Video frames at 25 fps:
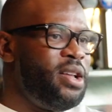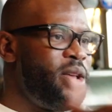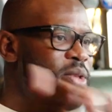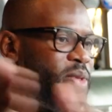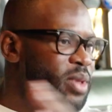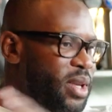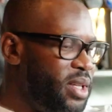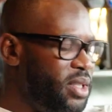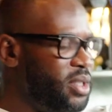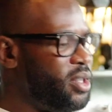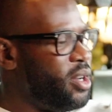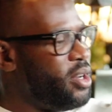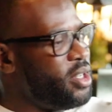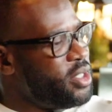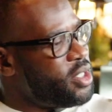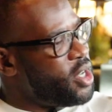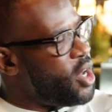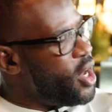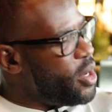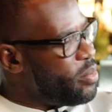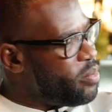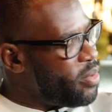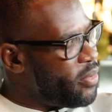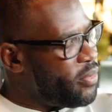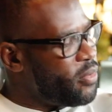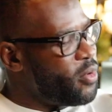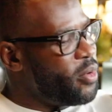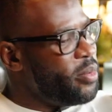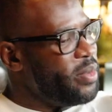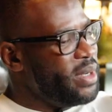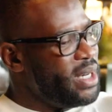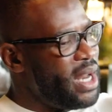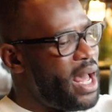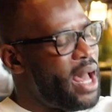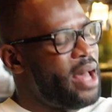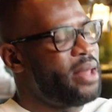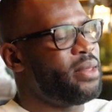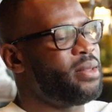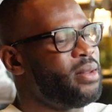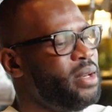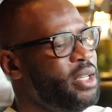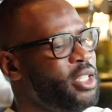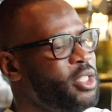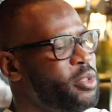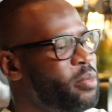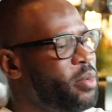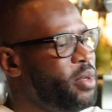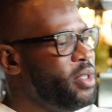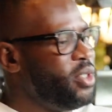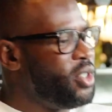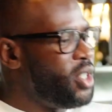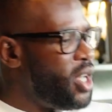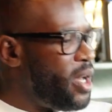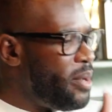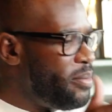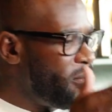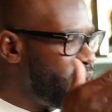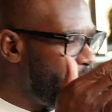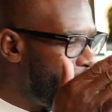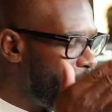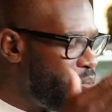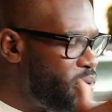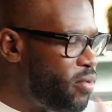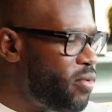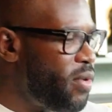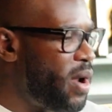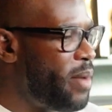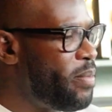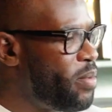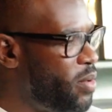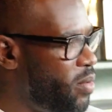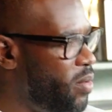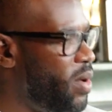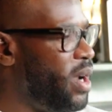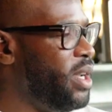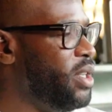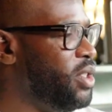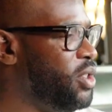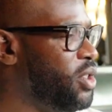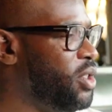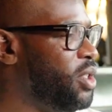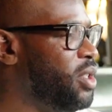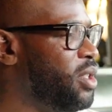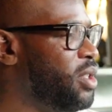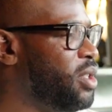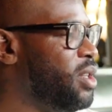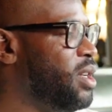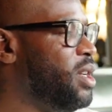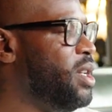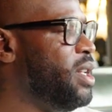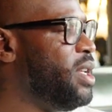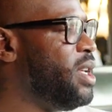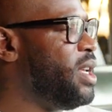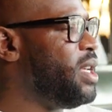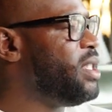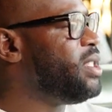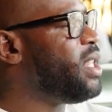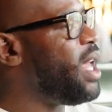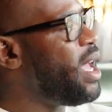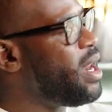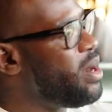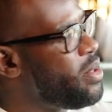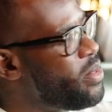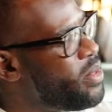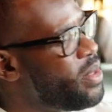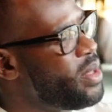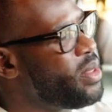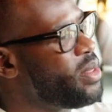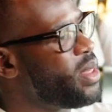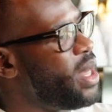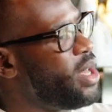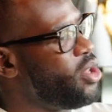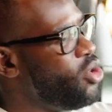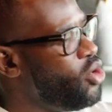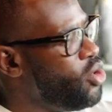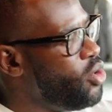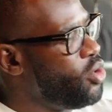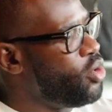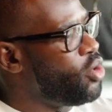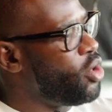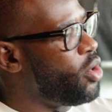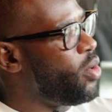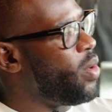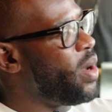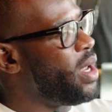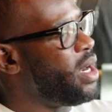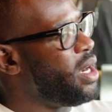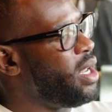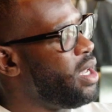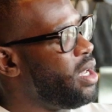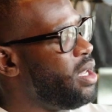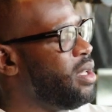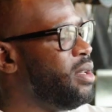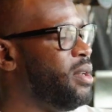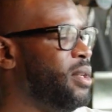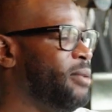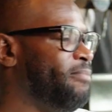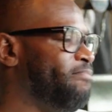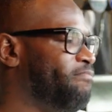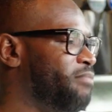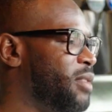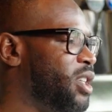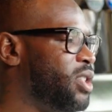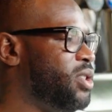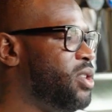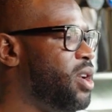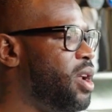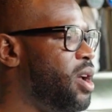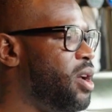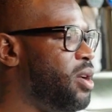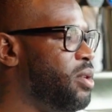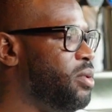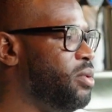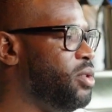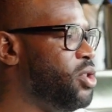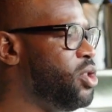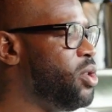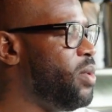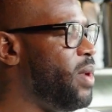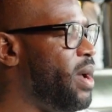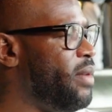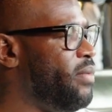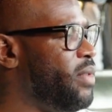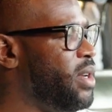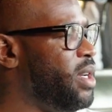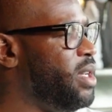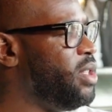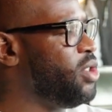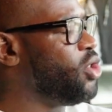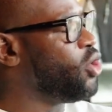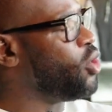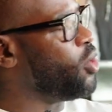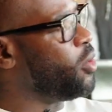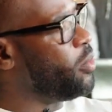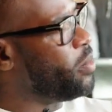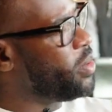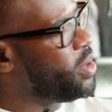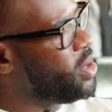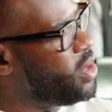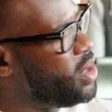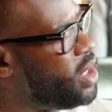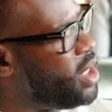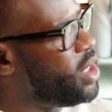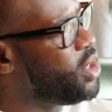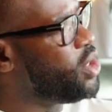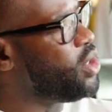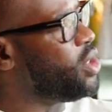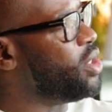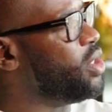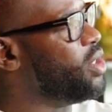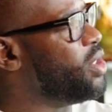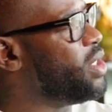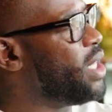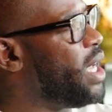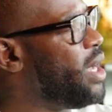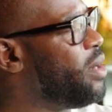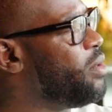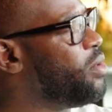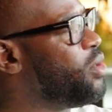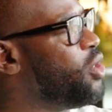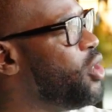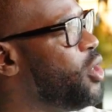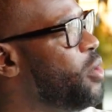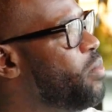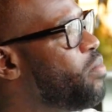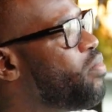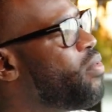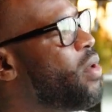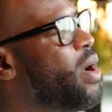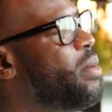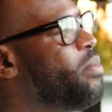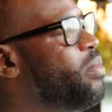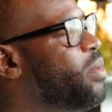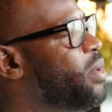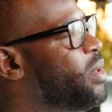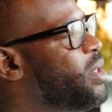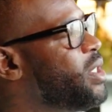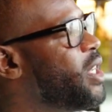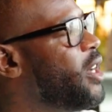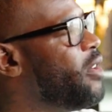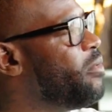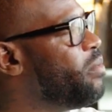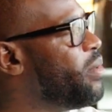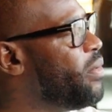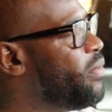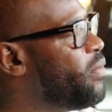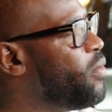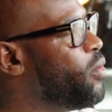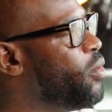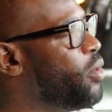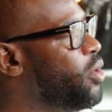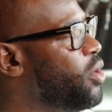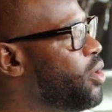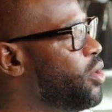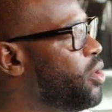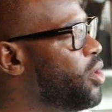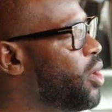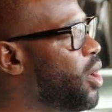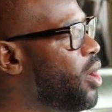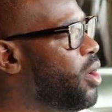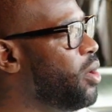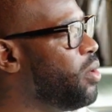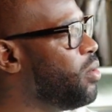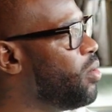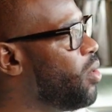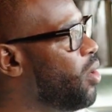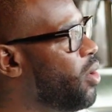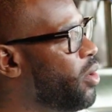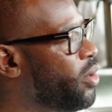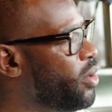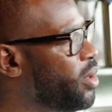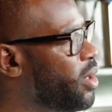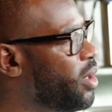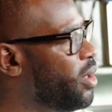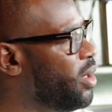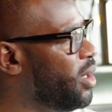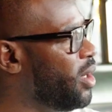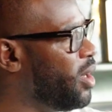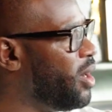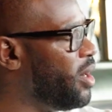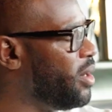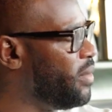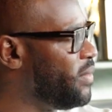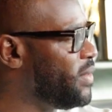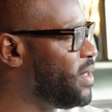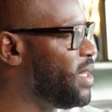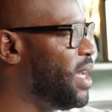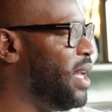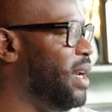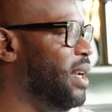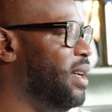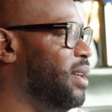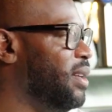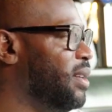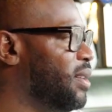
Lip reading: These guys are high performing athletes. But in terms of preparation, is there anything that you do? Do you have any superstitions? How do you prep yourself before you go on live telly?